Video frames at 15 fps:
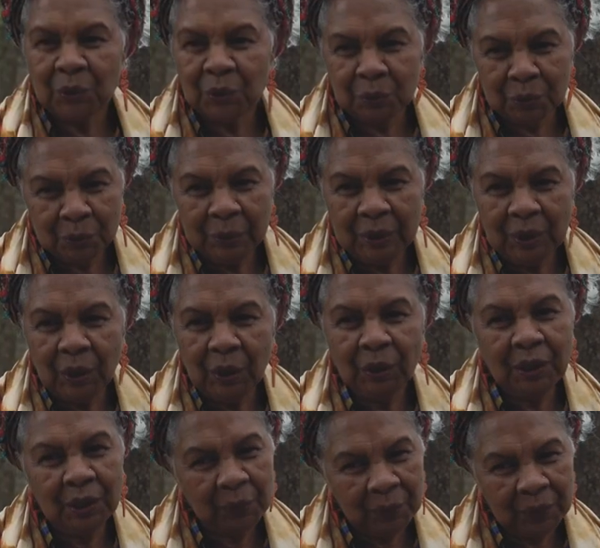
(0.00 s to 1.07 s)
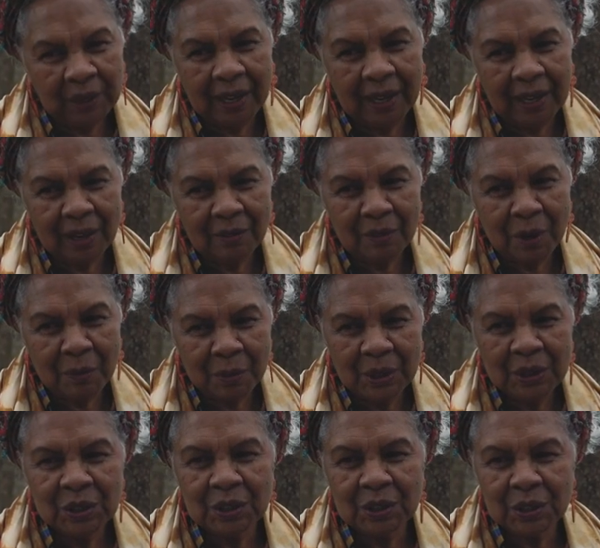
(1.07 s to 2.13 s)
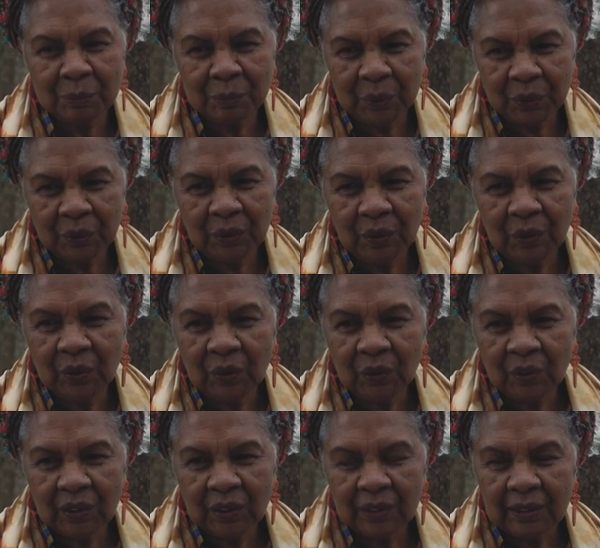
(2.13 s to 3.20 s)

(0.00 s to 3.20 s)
Earth will be lonely without yeah. our vibrations yeah. upon the earth.